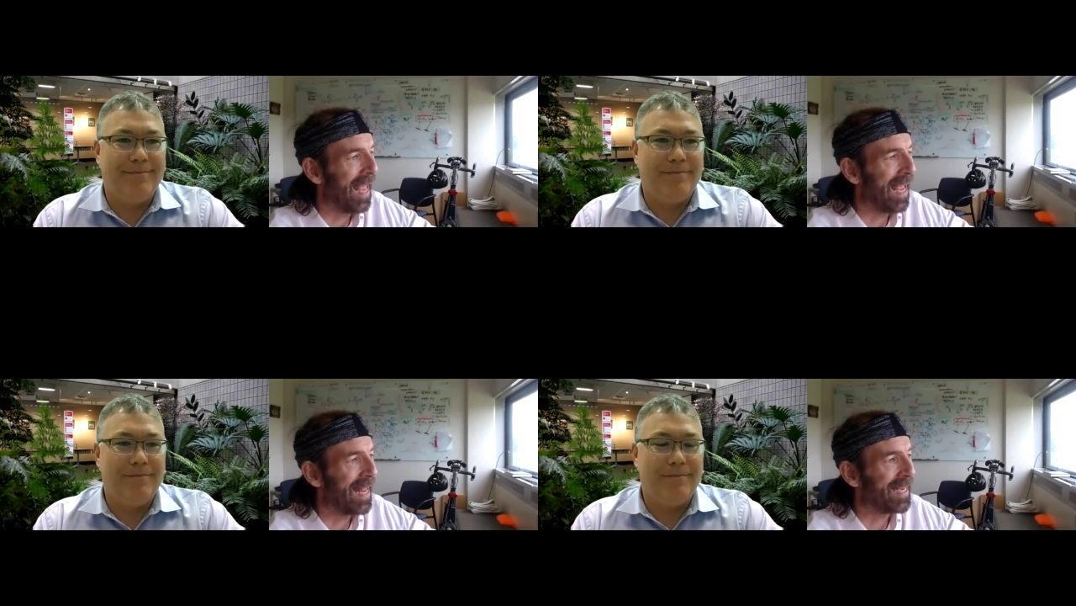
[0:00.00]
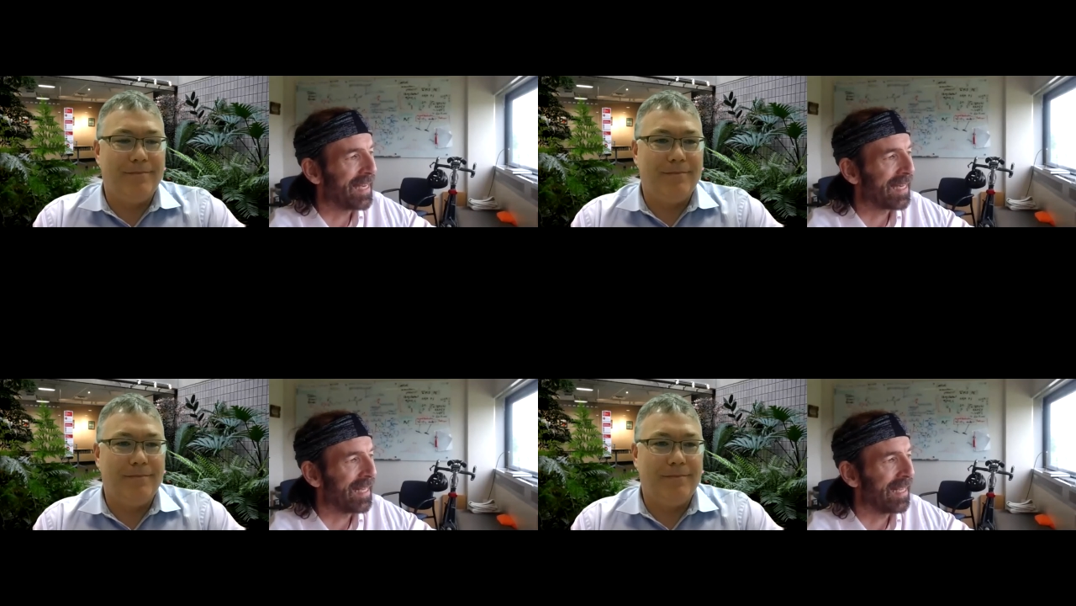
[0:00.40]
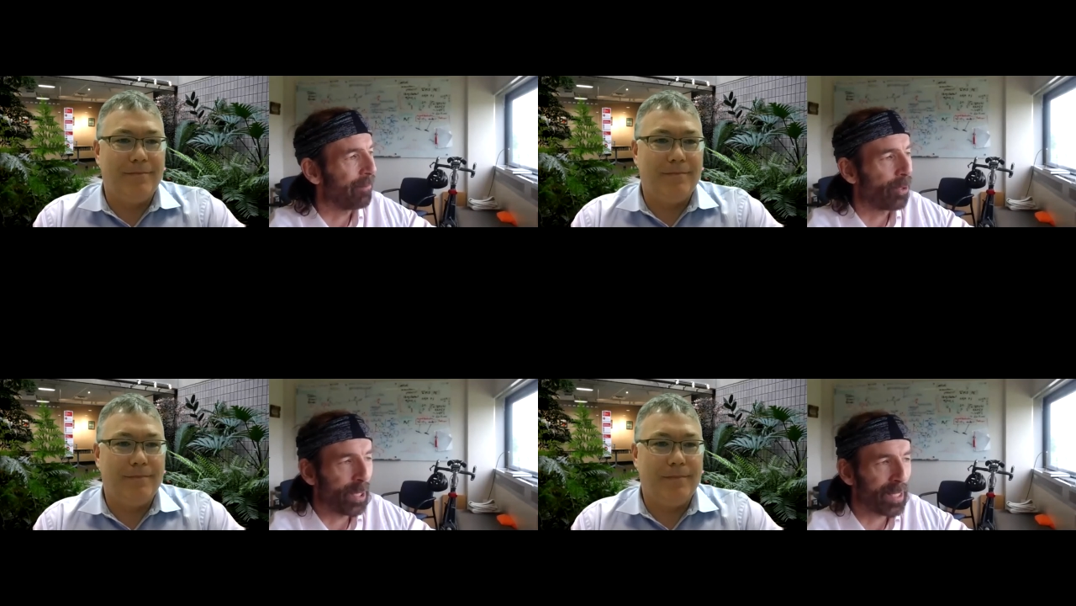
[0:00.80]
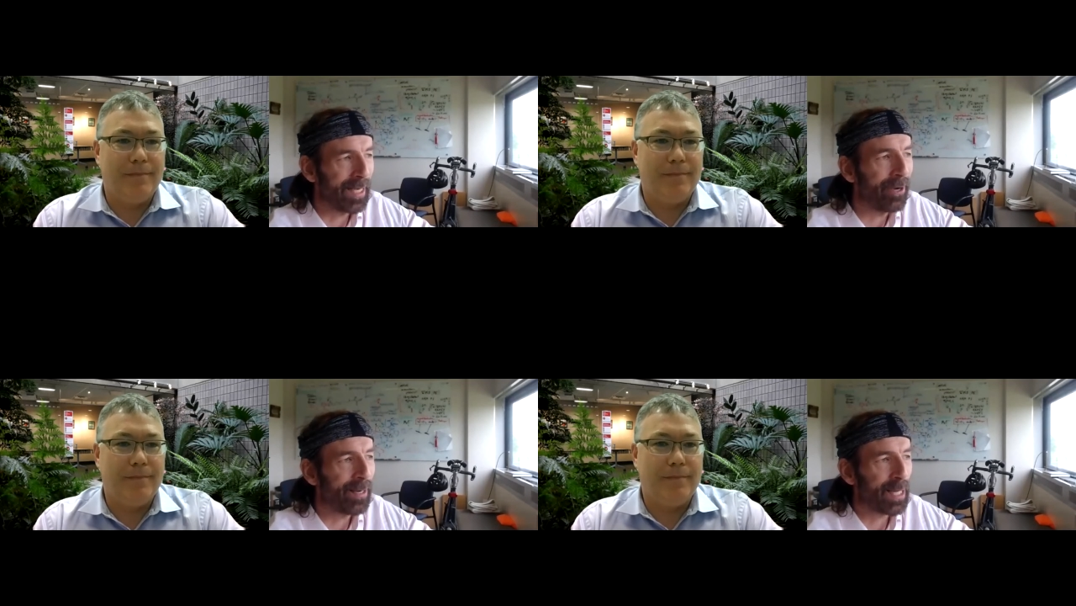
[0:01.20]
Speaker 1: And uh, what is
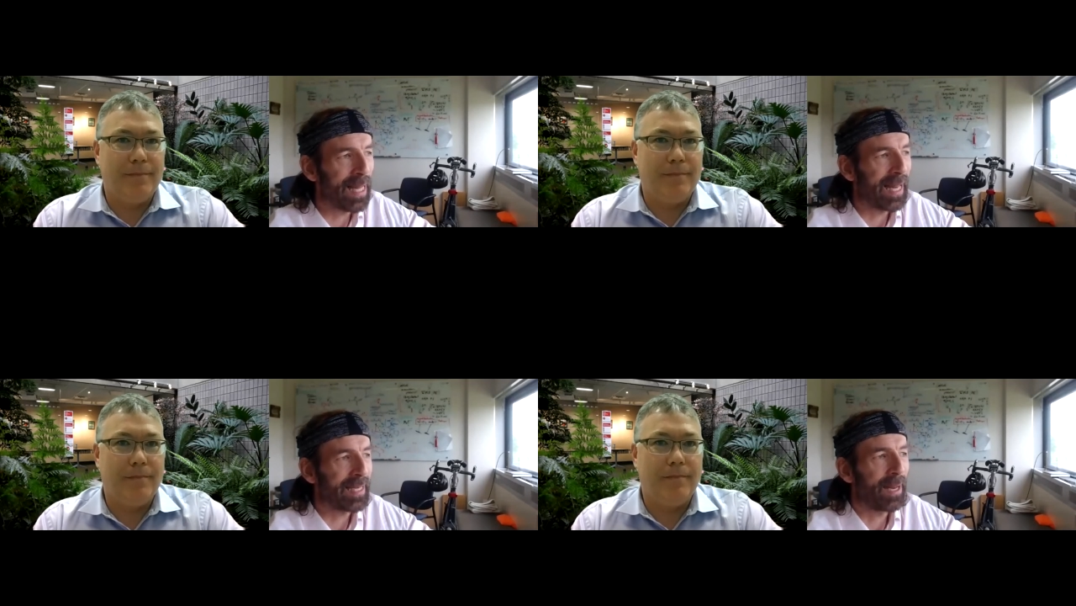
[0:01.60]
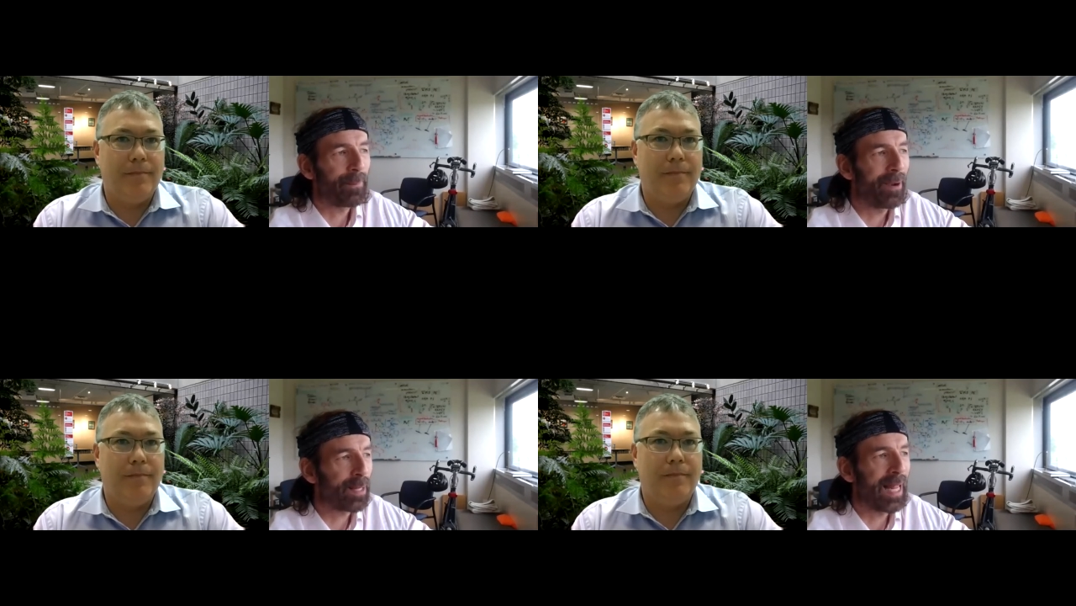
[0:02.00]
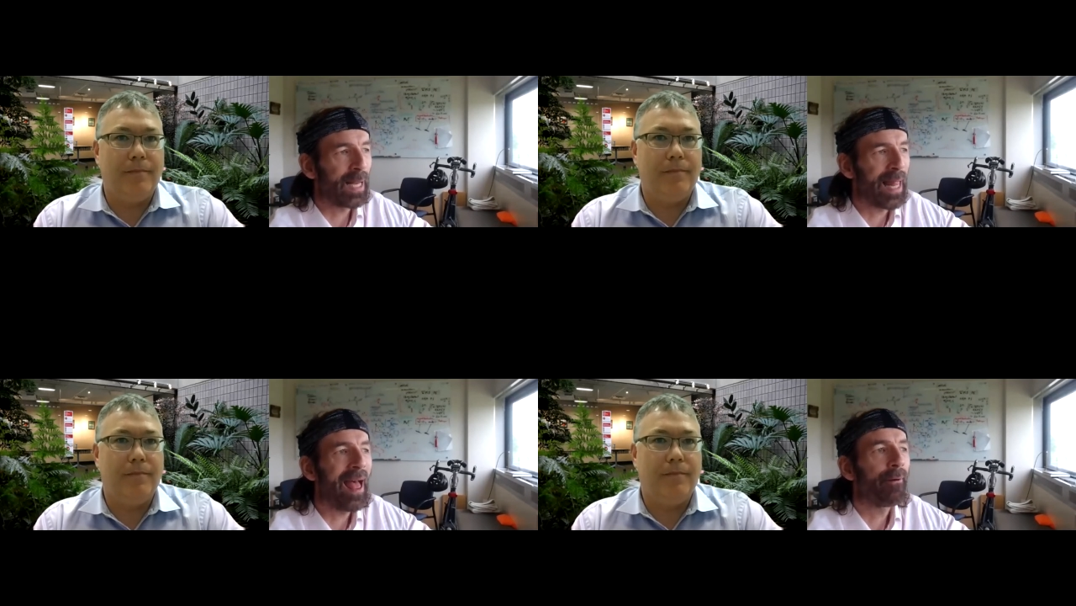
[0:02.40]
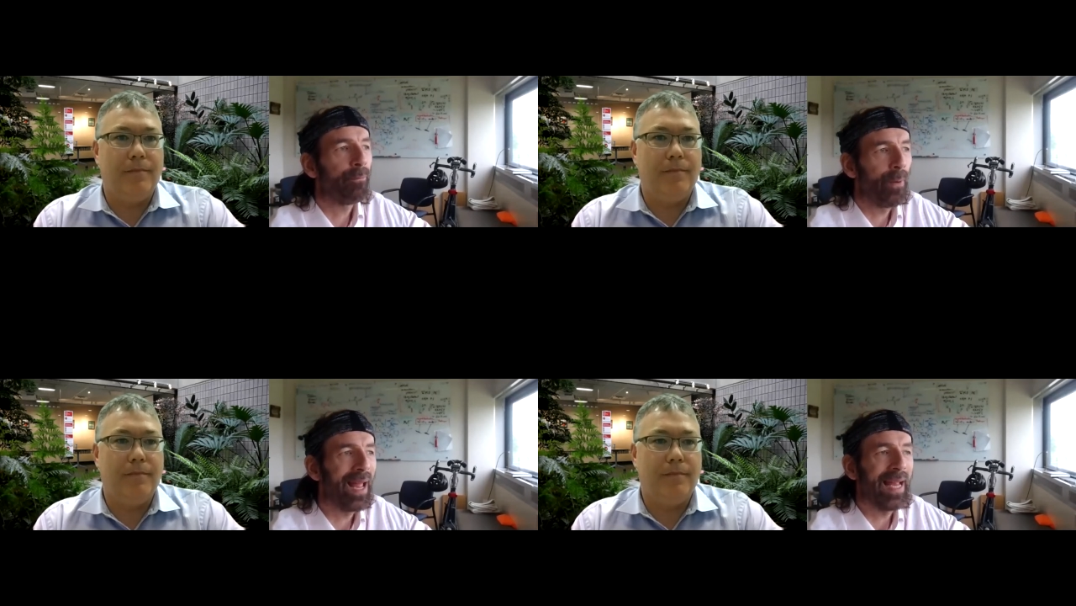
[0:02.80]
clear is that, that parasites
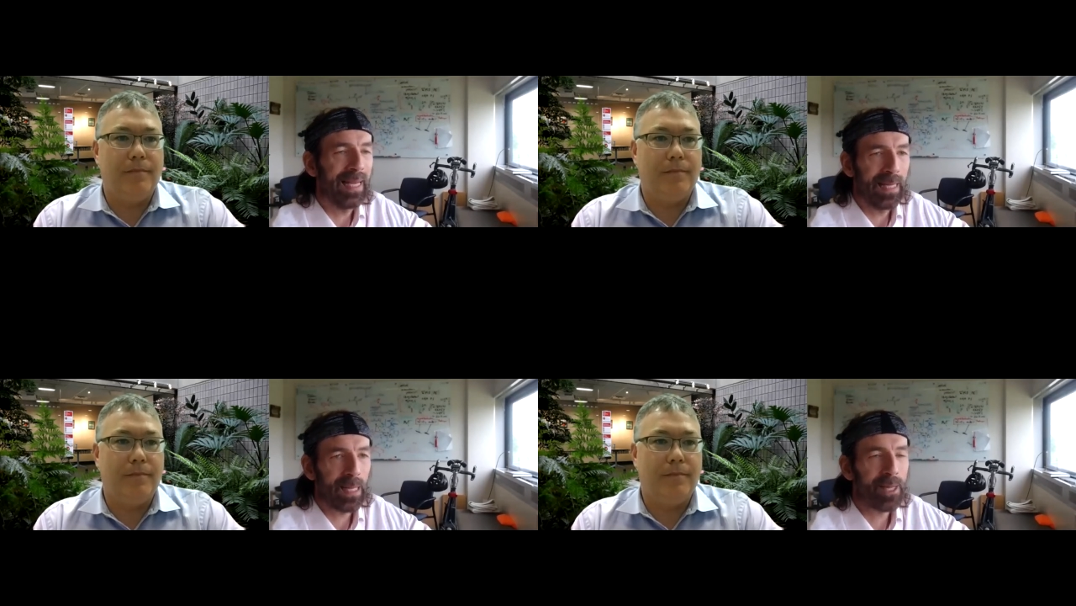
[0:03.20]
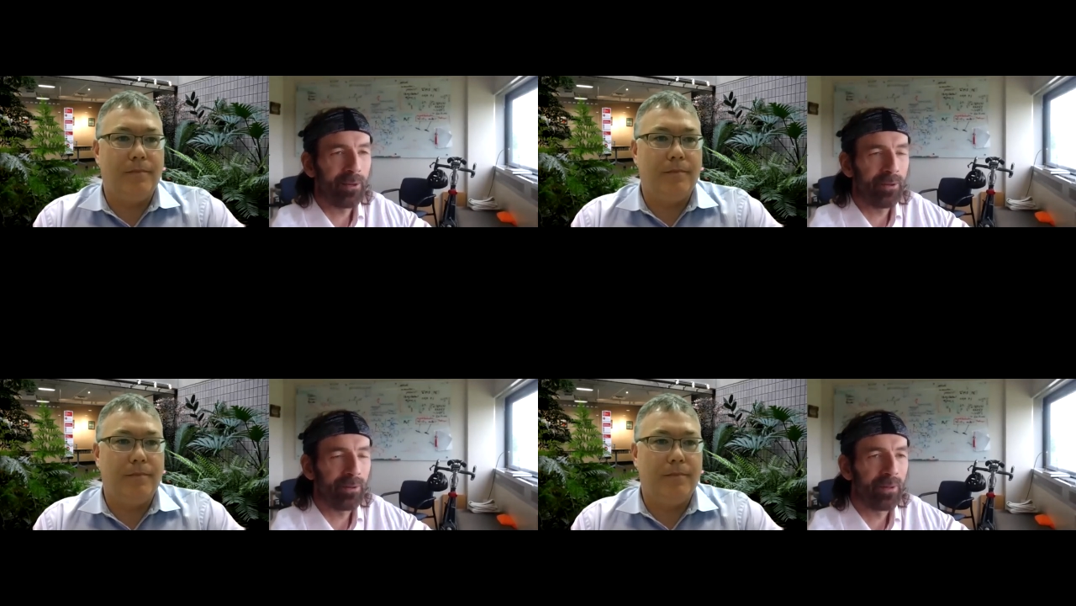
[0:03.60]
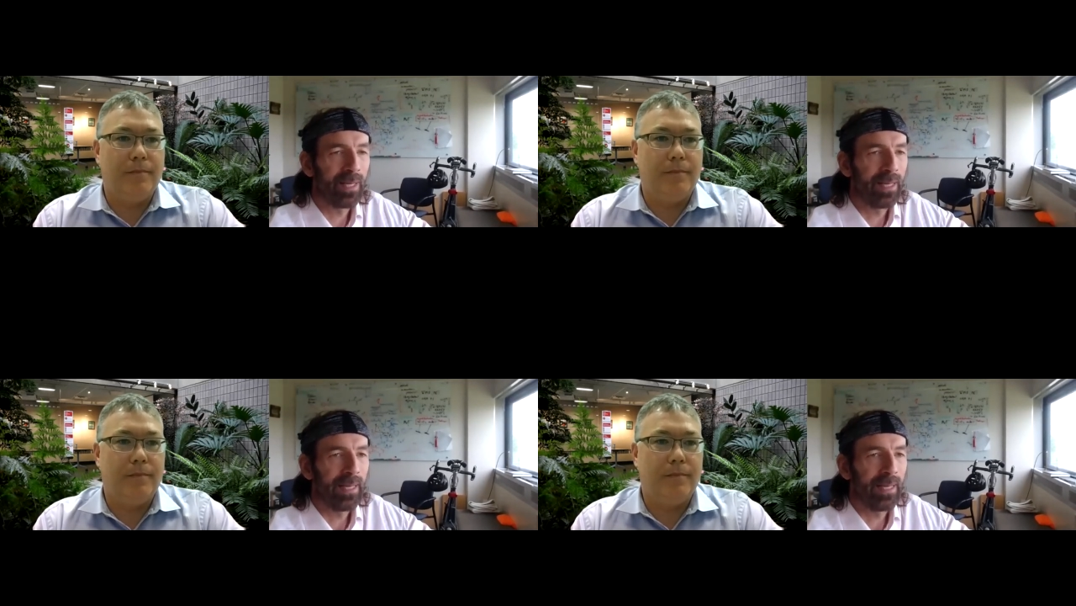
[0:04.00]
have ways to